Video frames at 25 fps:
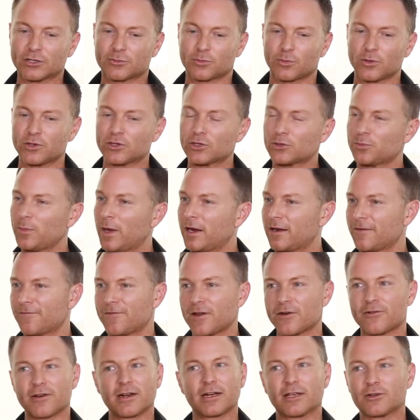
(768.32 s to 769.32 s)
We just made it
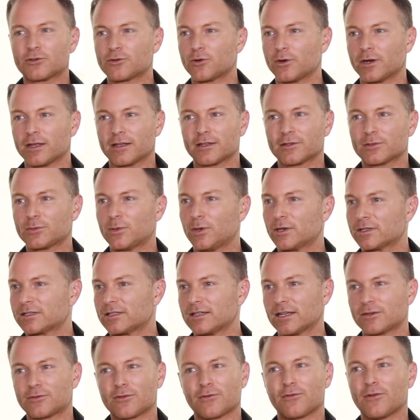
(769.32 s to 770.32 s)
very electronic. That's why it's
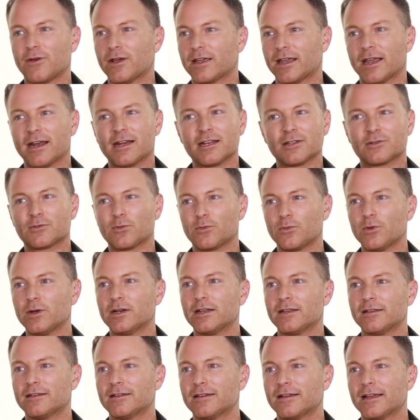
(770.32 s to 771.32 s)
Electrifying 80s. We
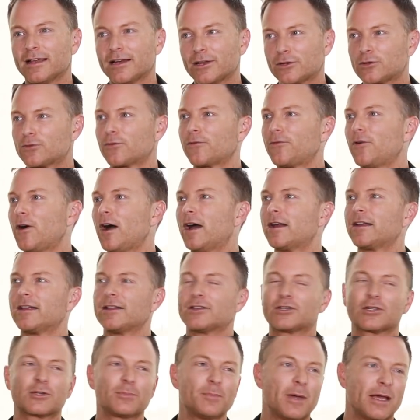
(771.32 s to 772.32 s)
really electrified
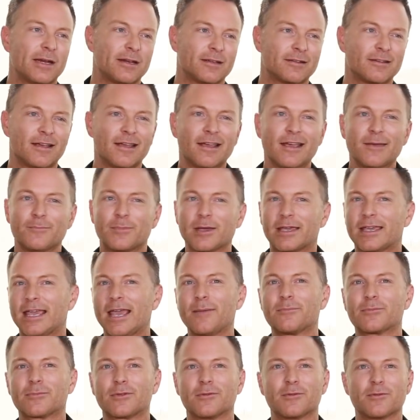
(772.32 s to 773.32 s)
it, just made it, but
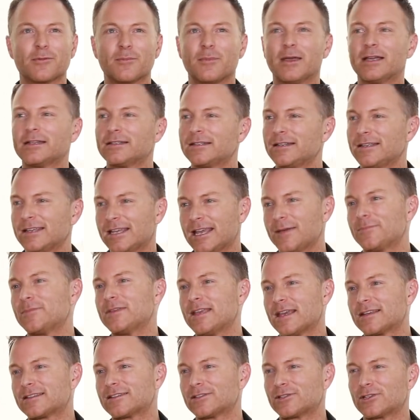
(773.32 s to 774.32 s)
kept the melody and kept
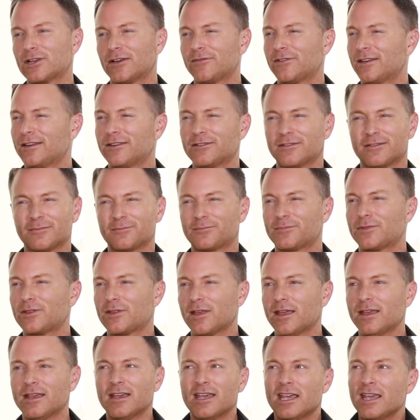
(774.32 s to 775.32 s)
the essence of it. And
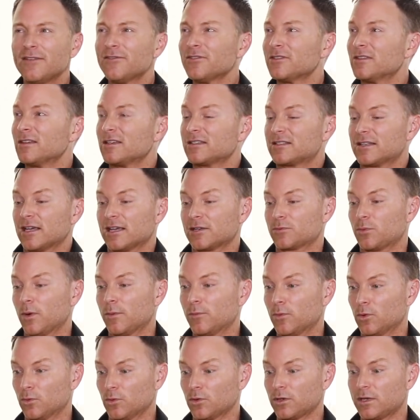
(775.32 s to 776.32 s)
even these days
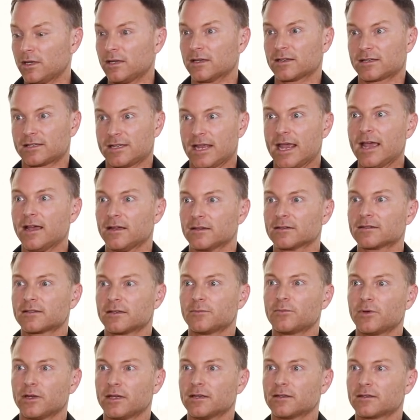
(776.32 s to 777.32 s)
when we were looking at sounds
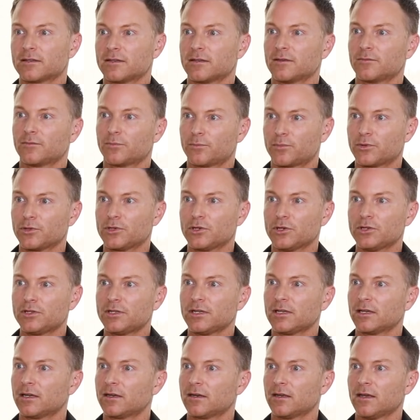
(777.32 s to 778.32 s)
to bring into
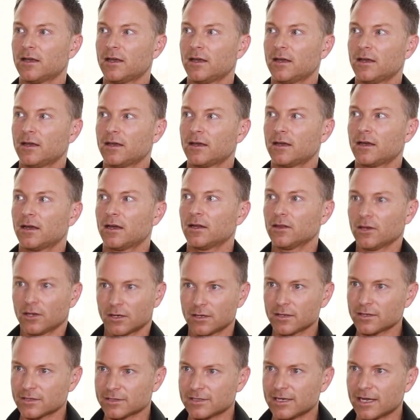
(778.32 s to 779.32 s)
producing it, a
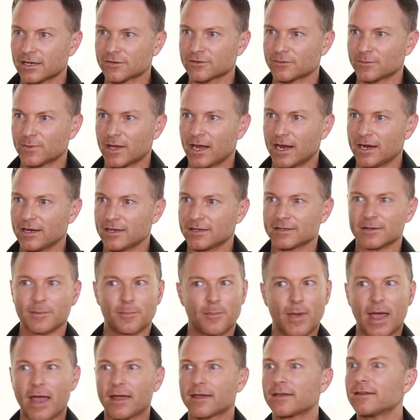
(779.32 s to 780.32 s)
lot of the sounds from the 80s are
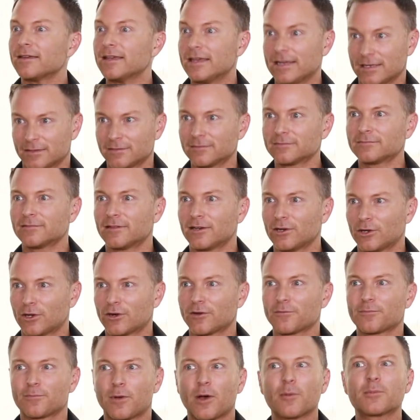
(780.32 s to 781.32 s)
back in a
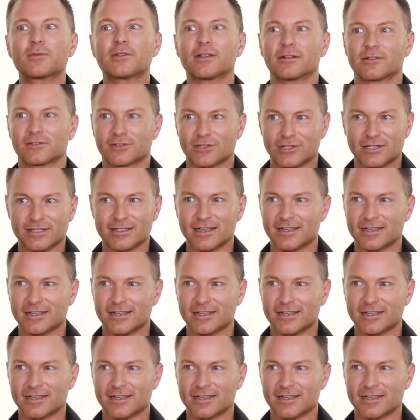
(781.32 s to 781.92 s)
lot of pop songs these